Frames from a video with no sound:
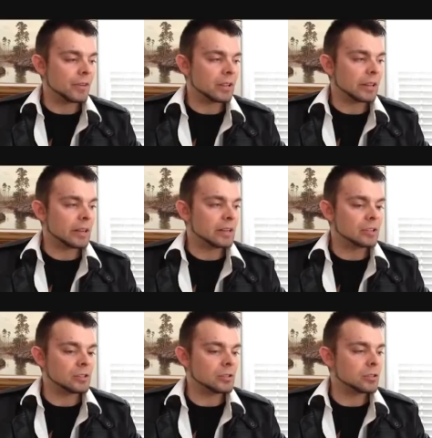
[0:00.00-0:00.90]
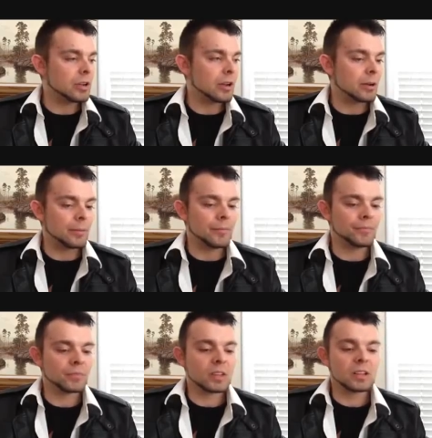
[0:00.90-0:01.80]
everything. And um,
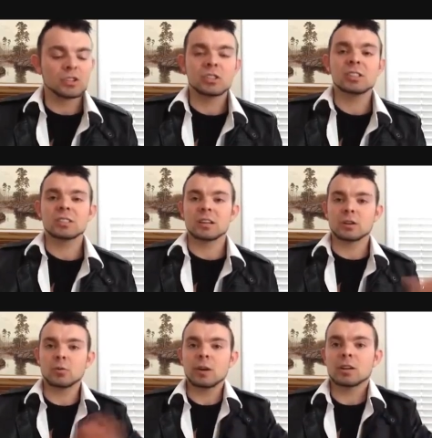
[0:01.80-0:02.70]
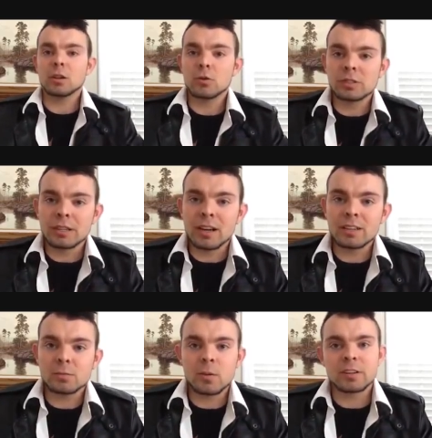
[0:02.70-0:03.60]
just as a quick closing, I
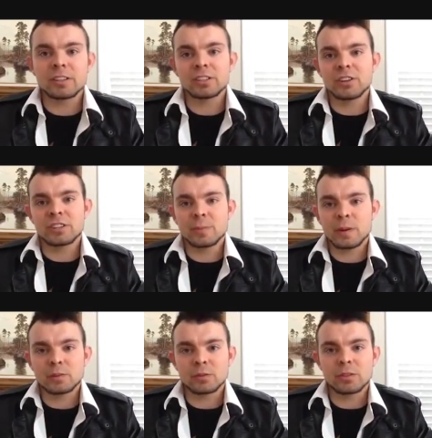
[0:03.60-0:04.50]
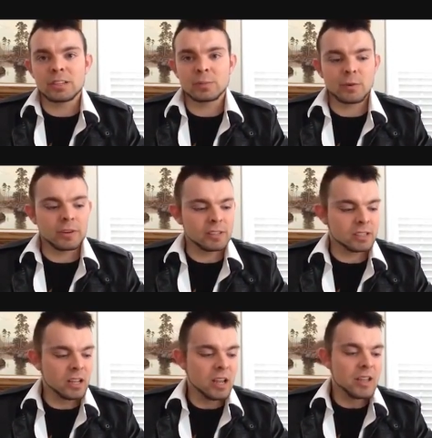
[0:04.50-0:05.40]
just wanted to share a special experience.
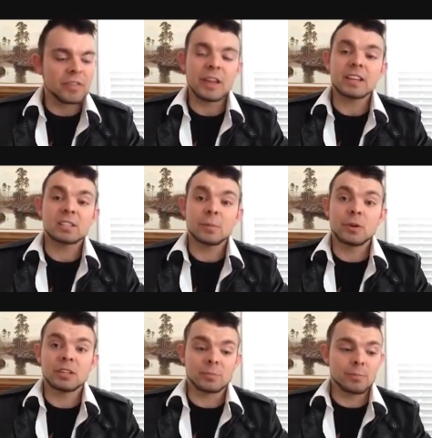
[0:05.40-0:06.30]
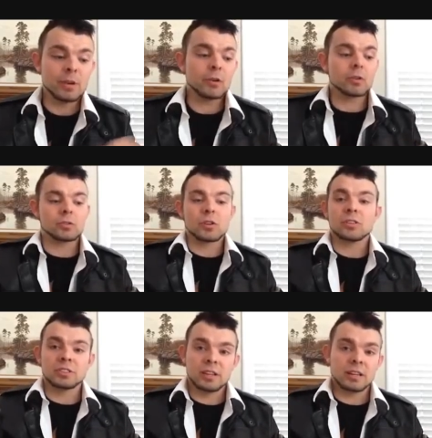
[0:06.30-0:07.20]
They experienced miracles on
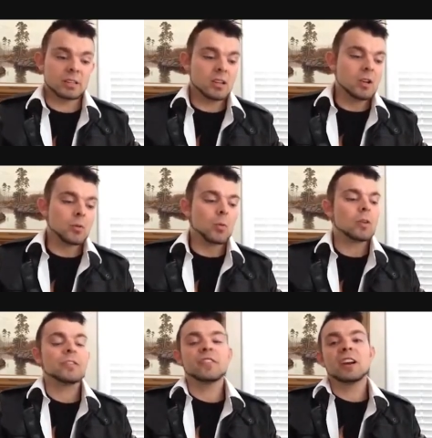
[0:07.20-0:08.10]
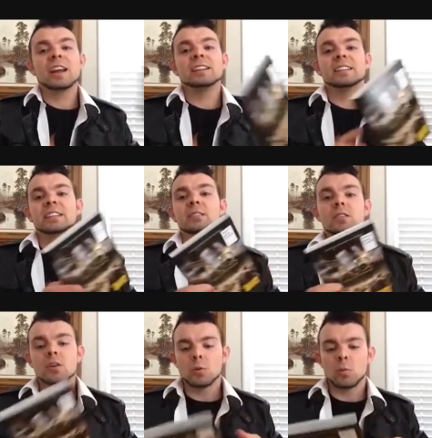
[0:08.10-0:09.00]
set. One for AD
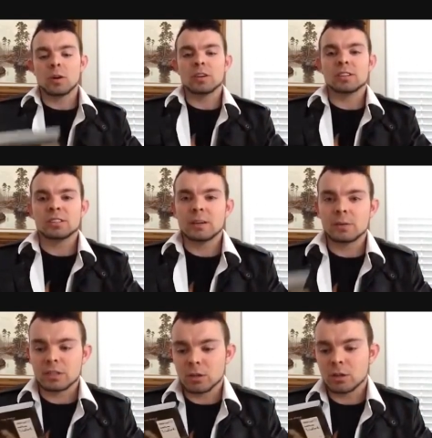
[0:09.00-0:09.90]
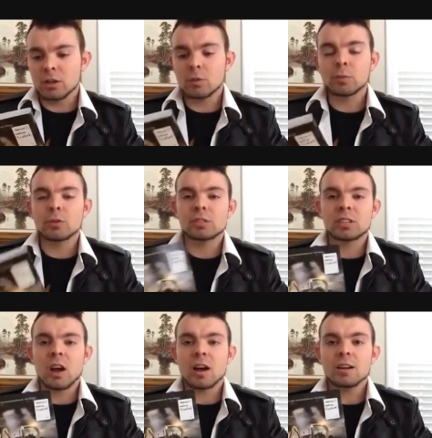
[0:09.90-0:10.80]
was it was a clear blue
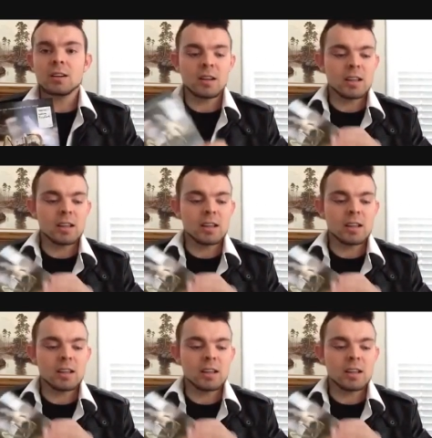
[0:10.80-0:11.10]
sky,